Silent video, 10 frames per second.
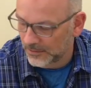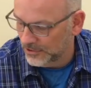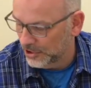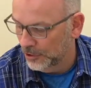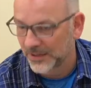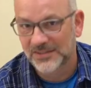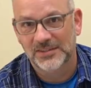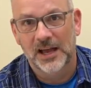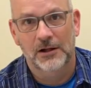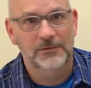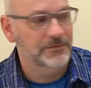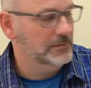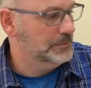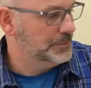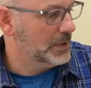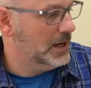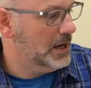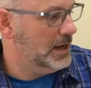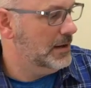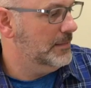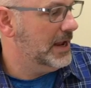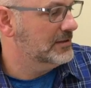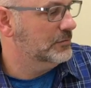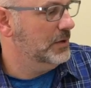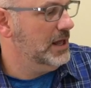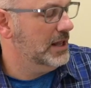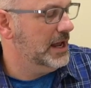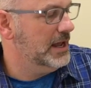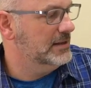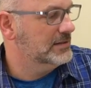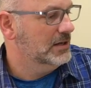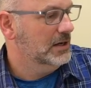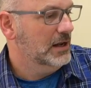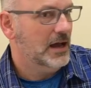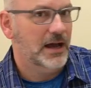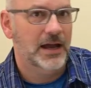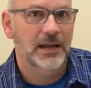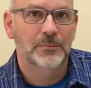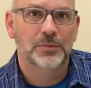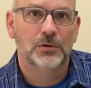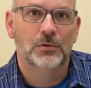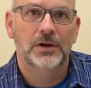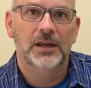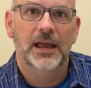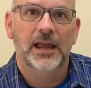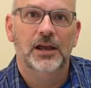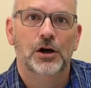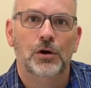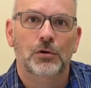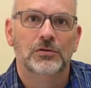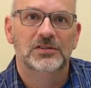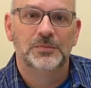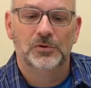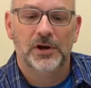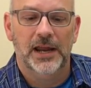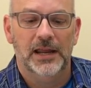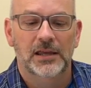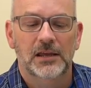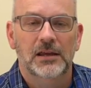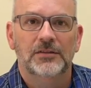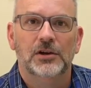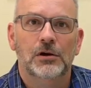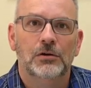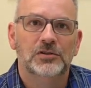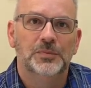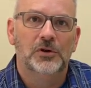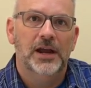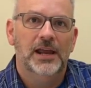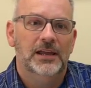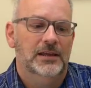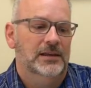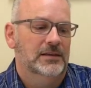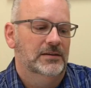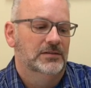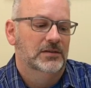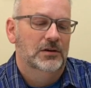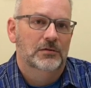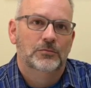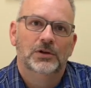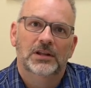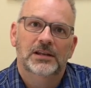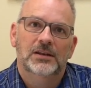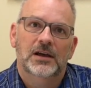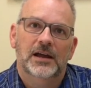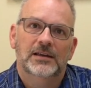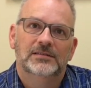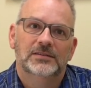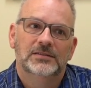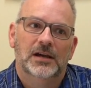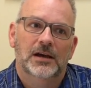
the toe itself, as well as I employ a cold spray. The cold spray is really nice. It